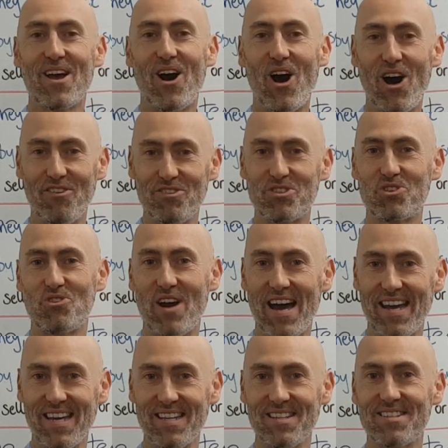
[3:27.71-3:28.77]
of
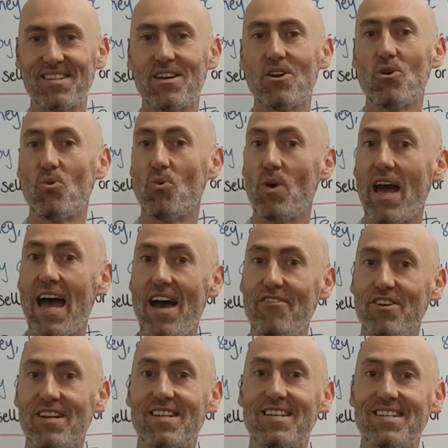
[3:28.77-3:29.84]
Australians,
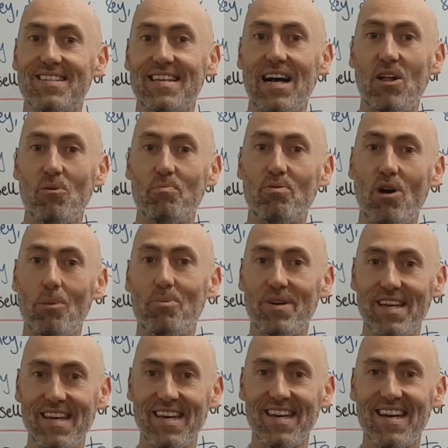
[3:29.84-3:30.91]
having to sell
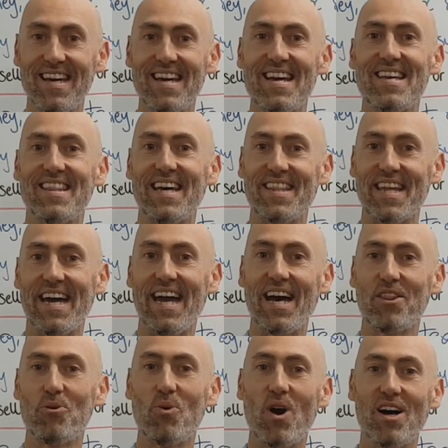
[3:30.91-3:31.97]
property that they
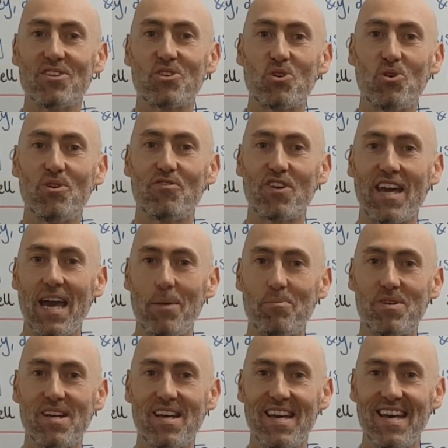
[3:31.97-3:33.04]
otherwise could have
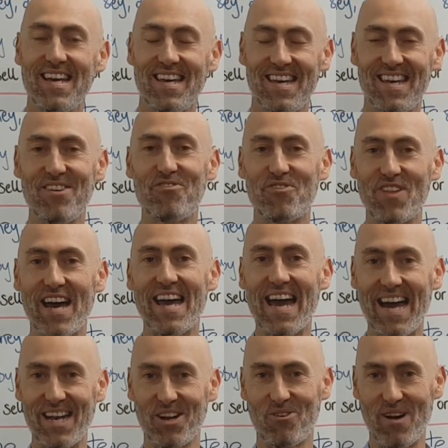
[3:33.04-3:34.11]
kept if they
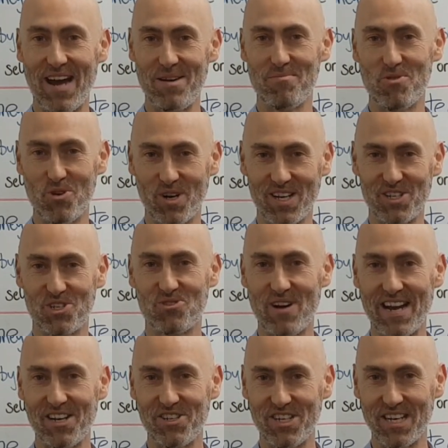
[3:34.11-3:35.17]
had a great mortgage
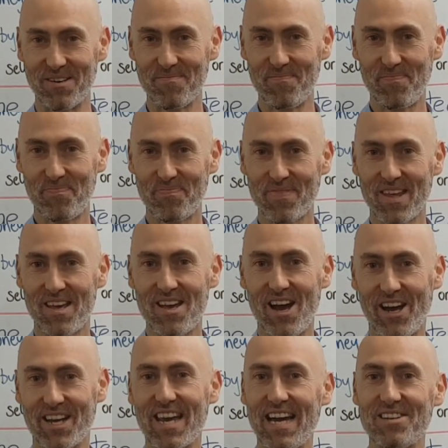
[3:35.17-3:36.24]
strategy.
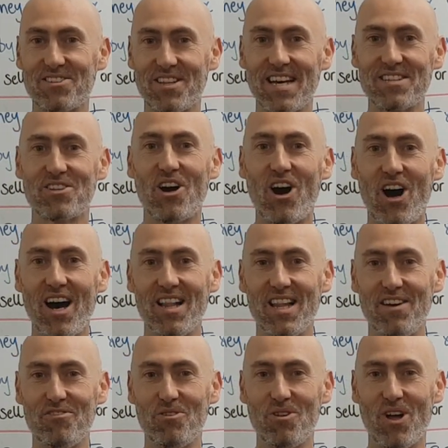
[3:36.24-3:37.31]
Okay, so that's a high
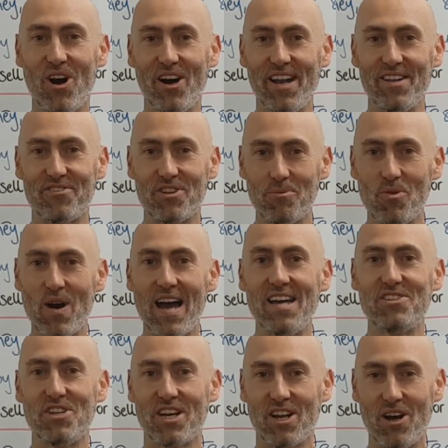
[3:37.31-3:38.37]
level on some
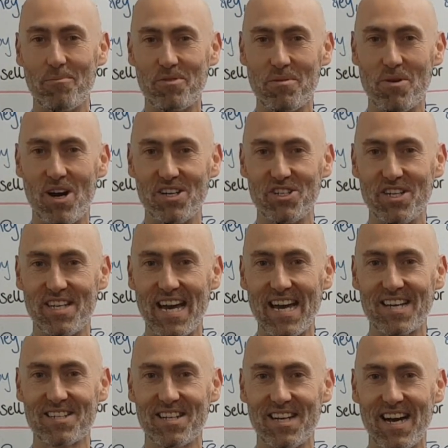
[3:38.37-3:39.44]
ways you can optimize your
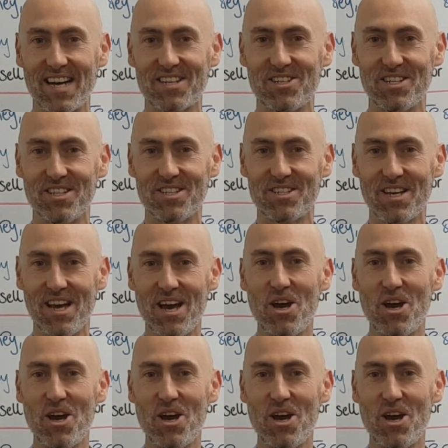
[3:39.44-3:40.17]
tax deductions